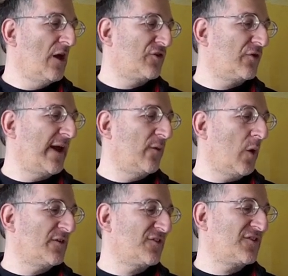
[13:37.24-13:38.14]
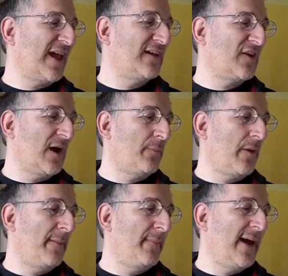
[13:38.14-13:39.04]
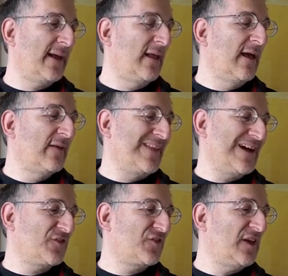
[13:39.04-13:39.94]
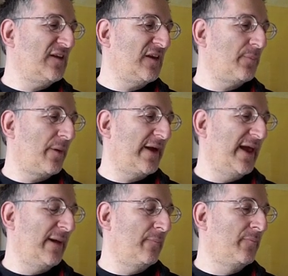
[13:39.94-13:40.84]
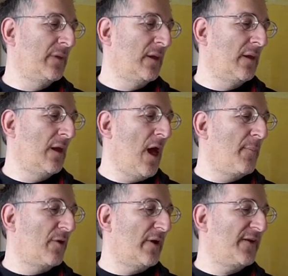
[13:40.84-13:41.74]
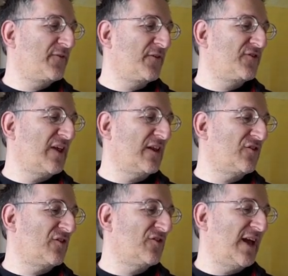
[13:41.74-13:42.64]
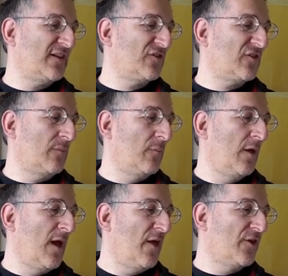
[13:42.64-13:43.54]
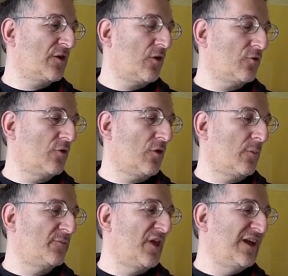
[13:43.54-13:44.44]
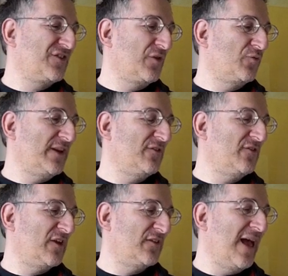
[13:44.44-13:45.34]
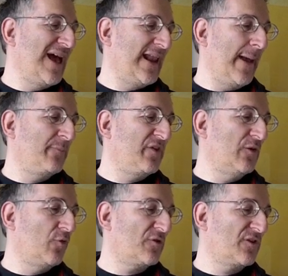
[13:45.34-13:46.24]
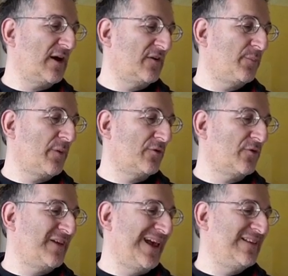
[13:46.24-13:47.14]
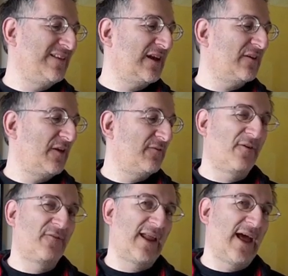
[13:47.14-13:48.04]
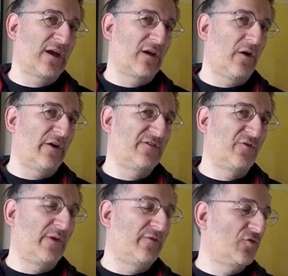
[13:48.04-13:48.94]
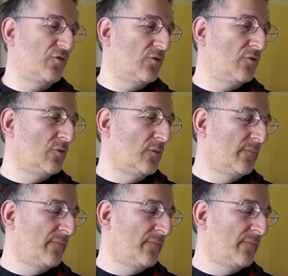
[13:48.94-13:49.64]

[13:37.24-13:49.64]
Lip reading: Terrain once staked out by man, now seeded by him, bereft of signature jetsam, the condoms, syringes and empty rotgut bottles indicative of an agonised withdrawal.